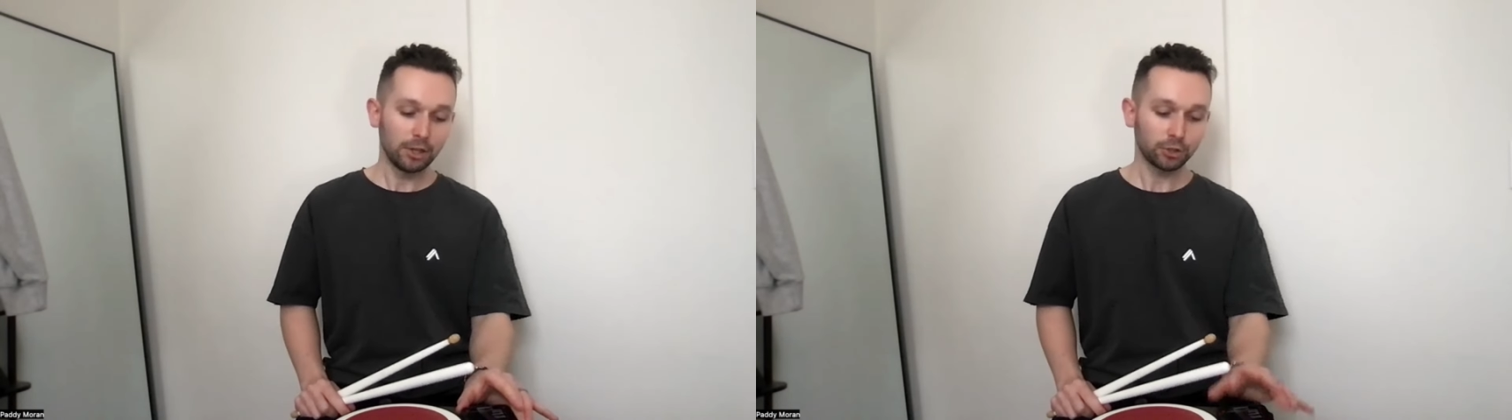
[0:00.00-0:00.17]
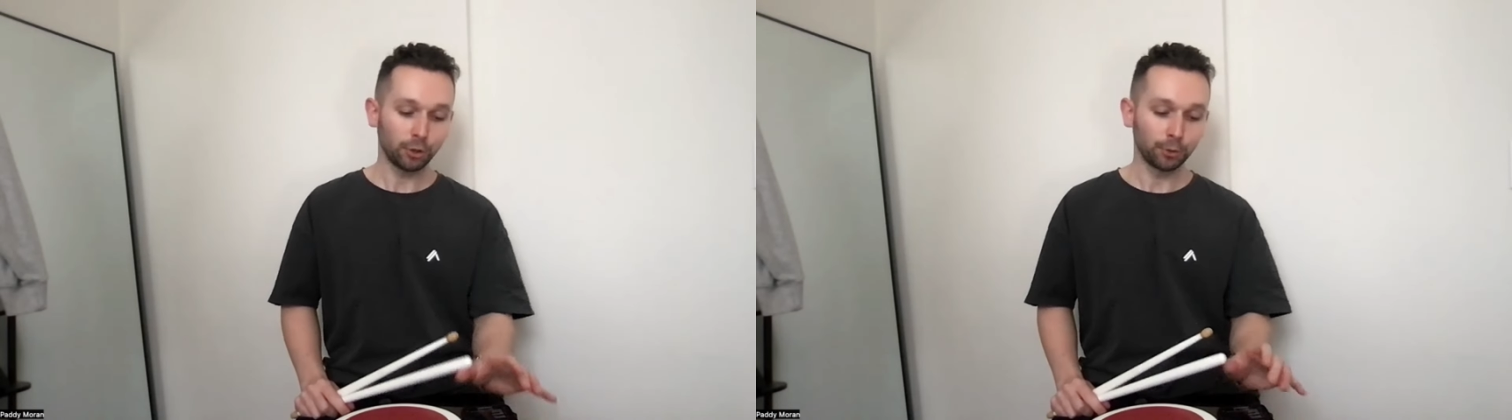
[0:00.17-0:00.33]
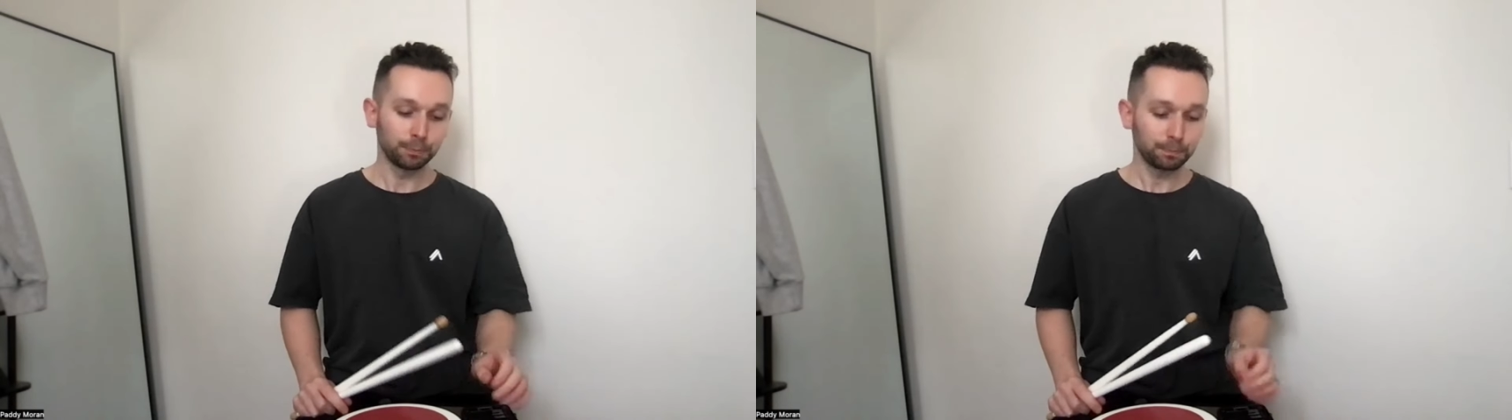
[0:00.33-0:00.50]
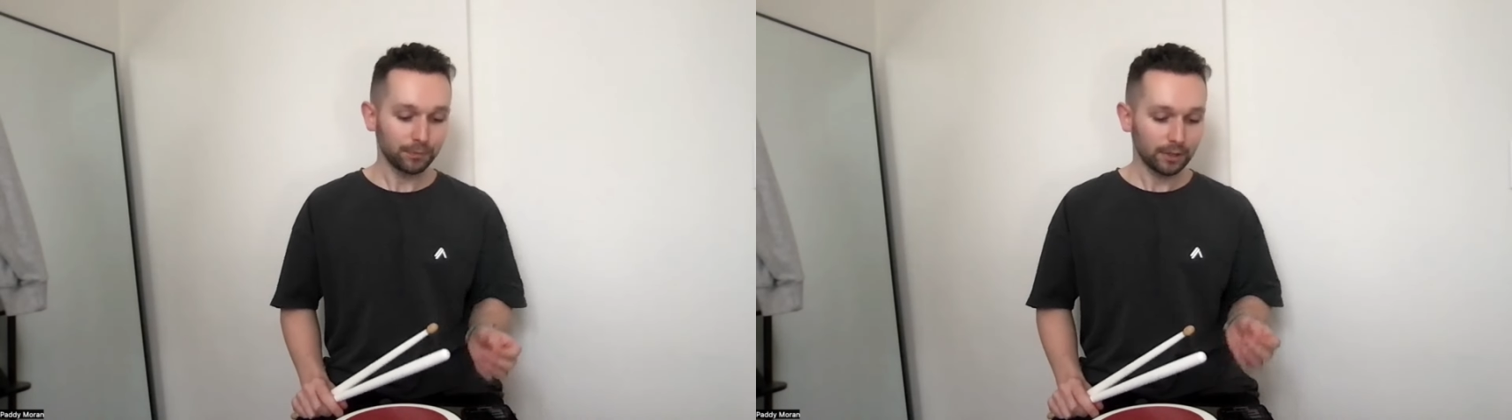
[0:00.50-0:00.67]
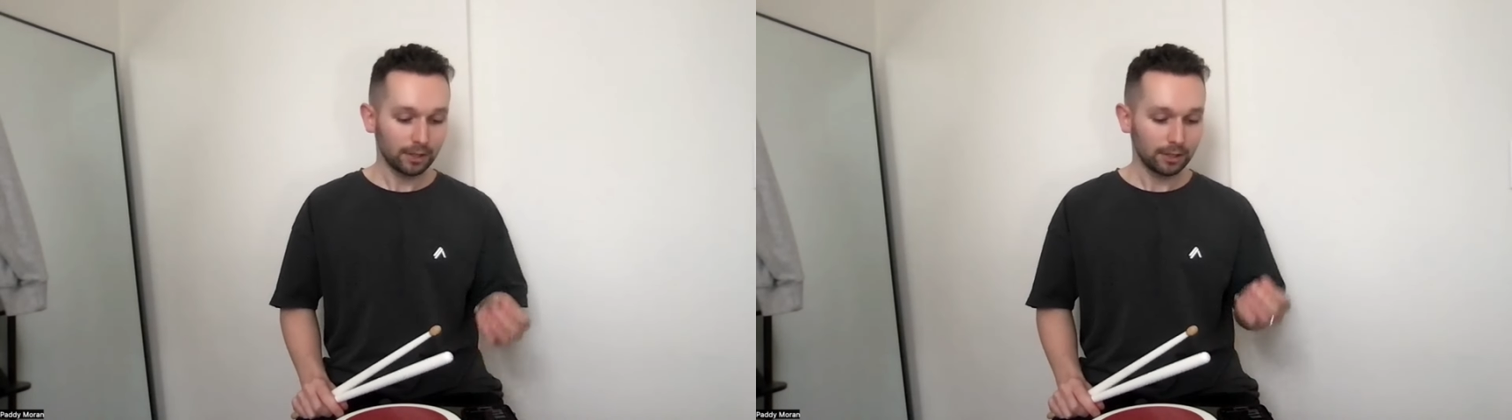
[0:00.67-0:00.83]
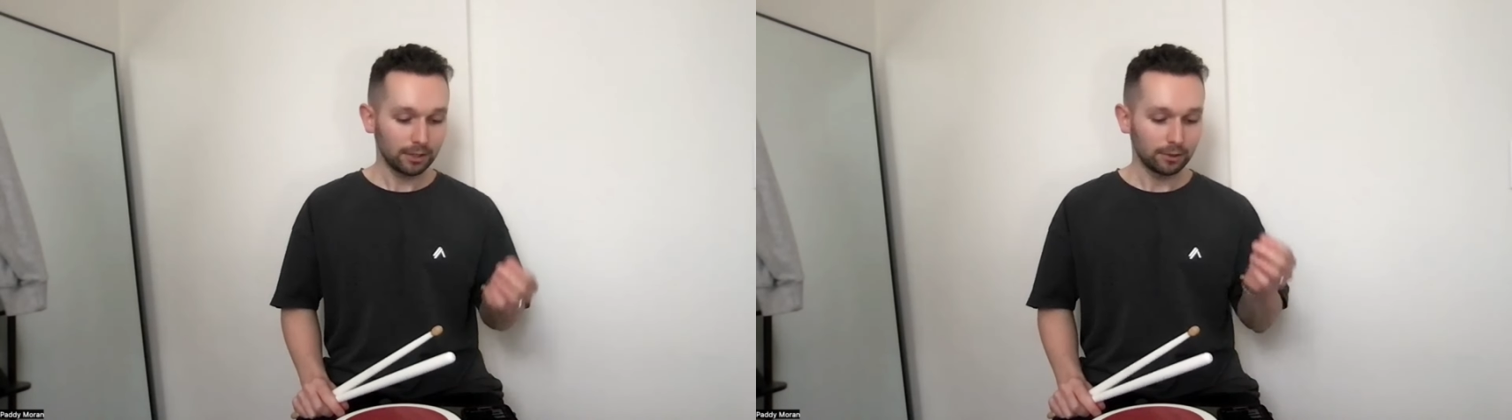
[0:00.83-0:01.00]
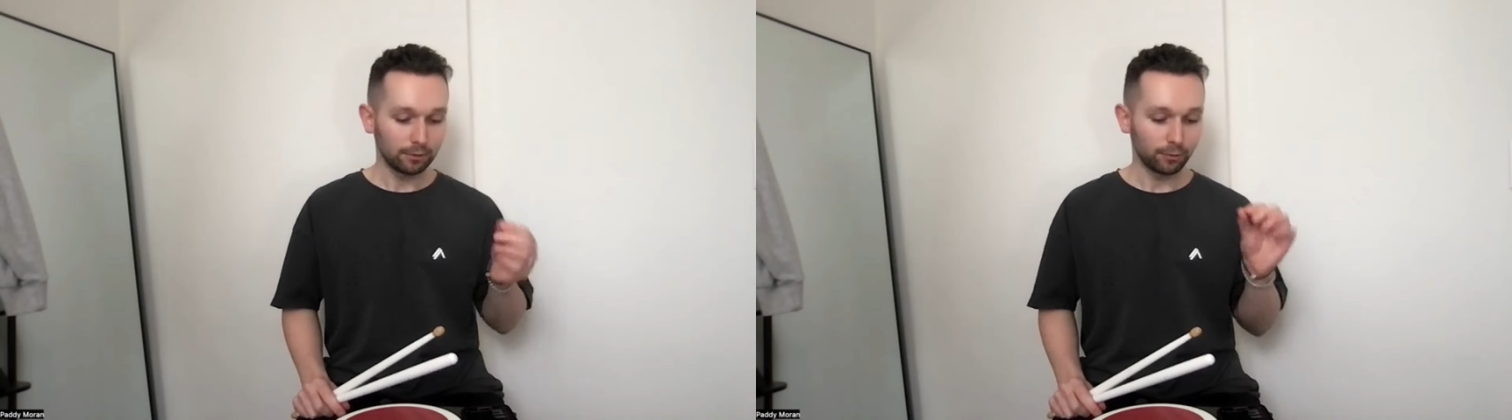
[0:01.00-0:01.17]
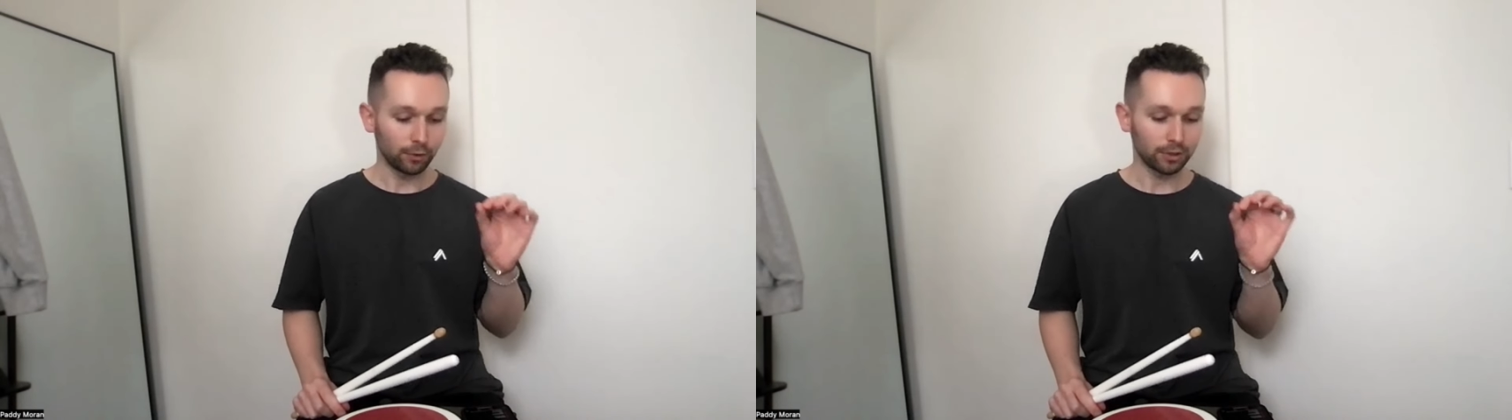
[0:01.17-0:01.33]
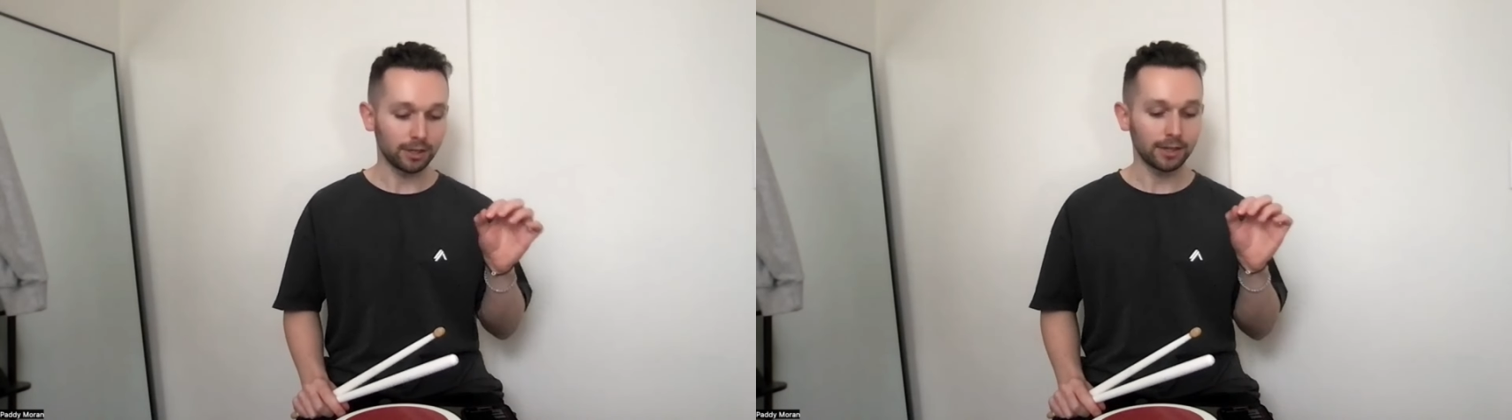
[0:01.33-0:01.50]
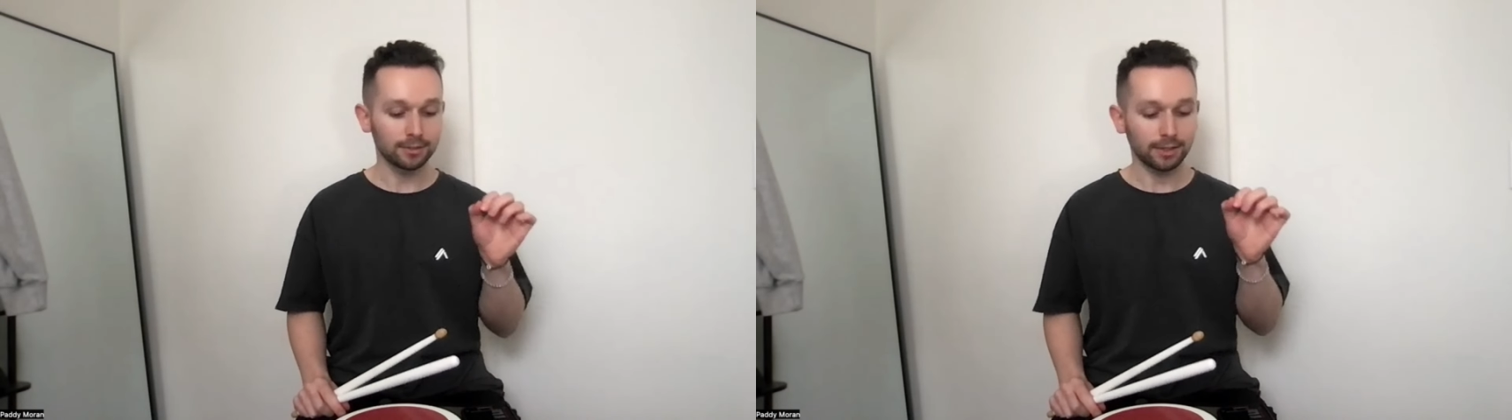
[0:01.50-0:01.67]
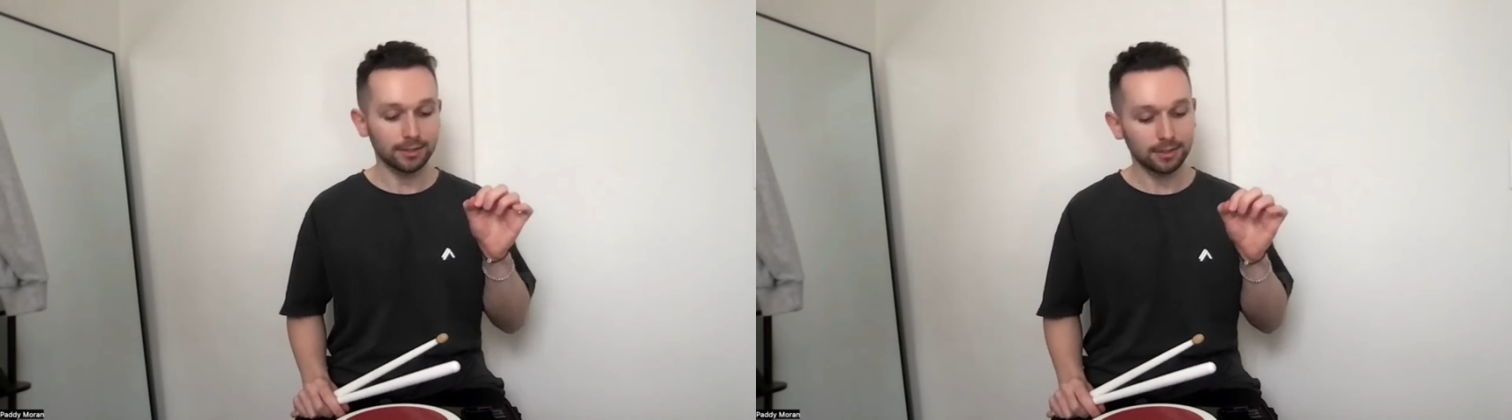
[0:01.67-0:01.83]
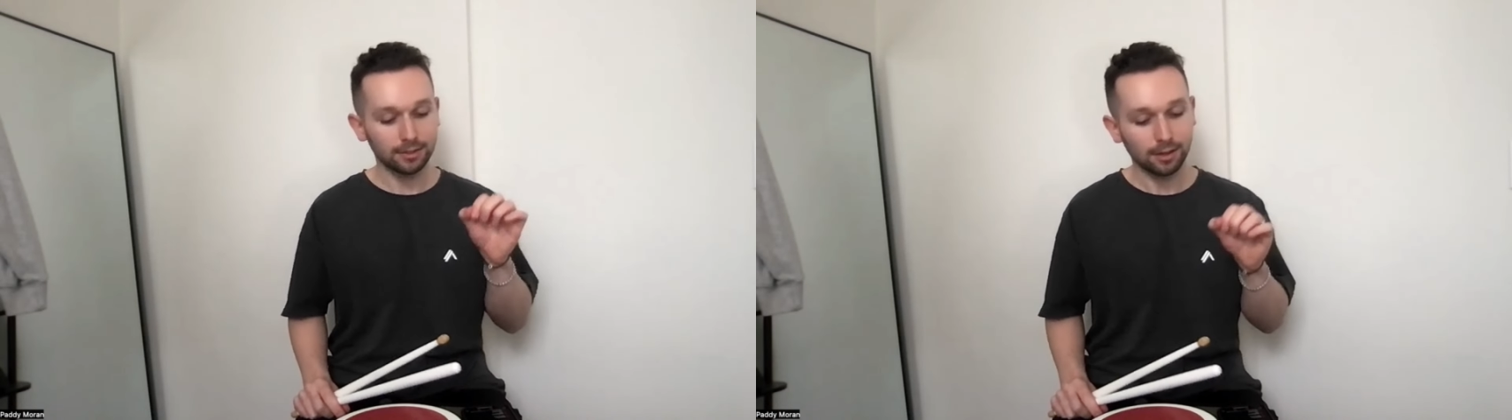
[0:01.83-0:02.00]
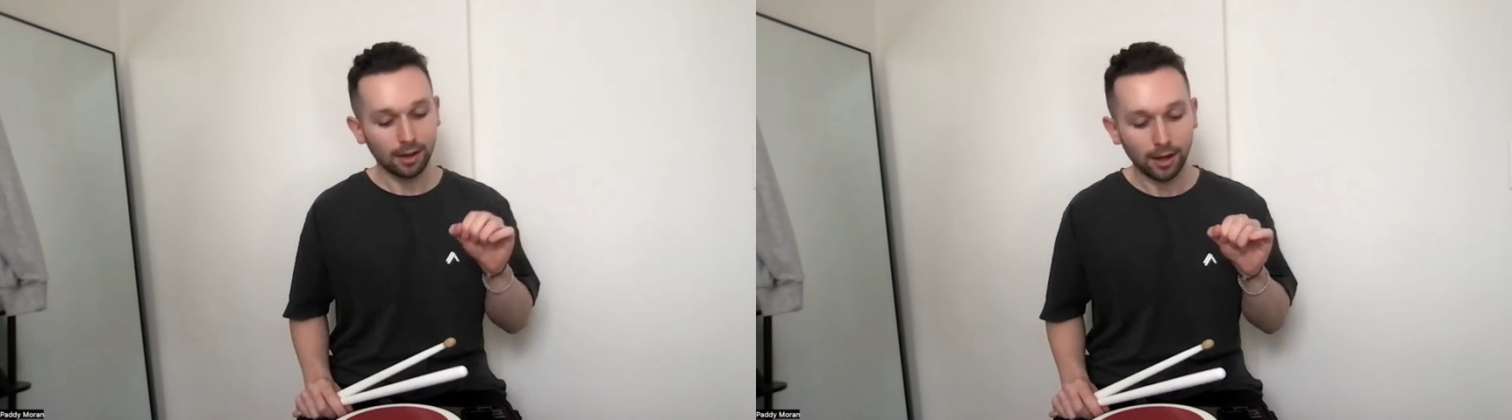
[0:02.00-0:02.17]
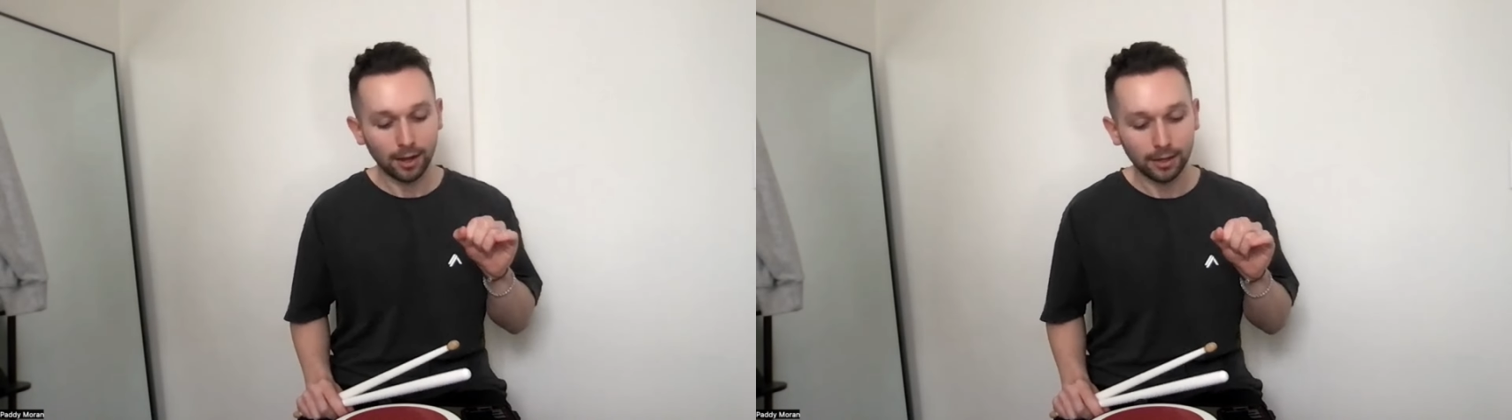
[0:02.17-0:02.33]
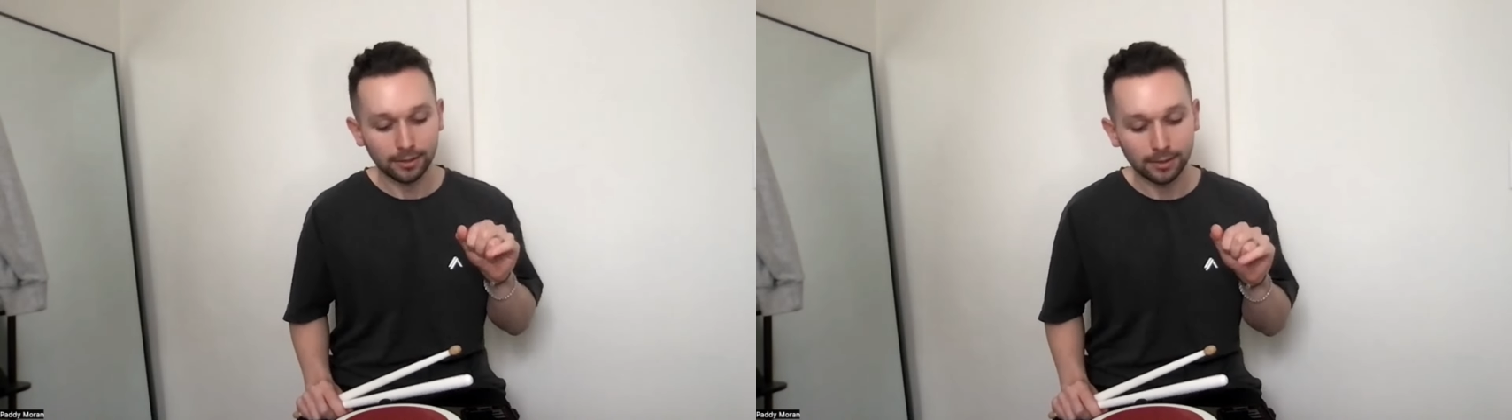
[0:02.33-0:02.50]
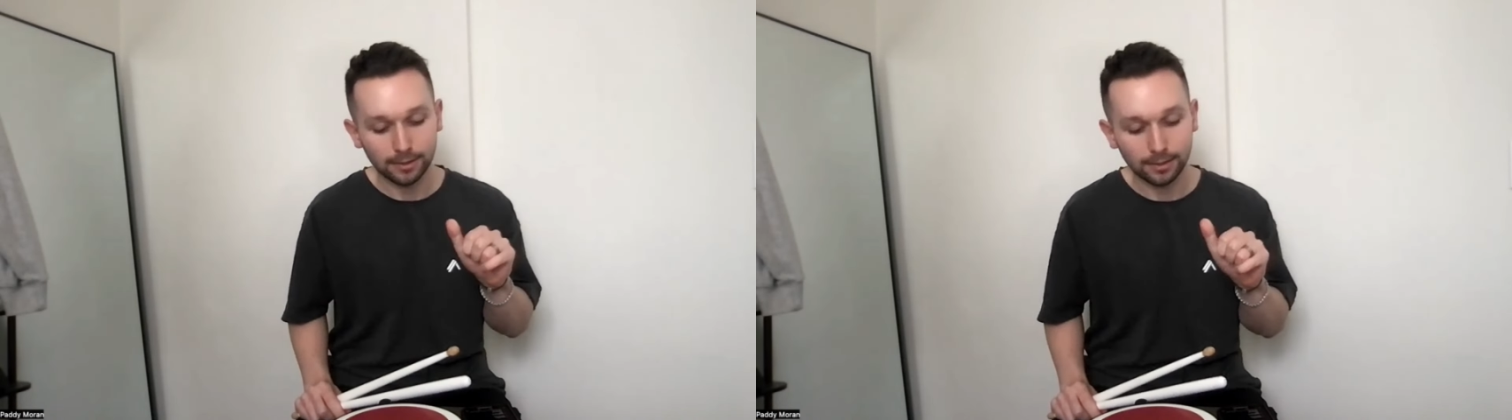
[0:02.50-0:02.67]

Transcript: So for today's lesson, I'm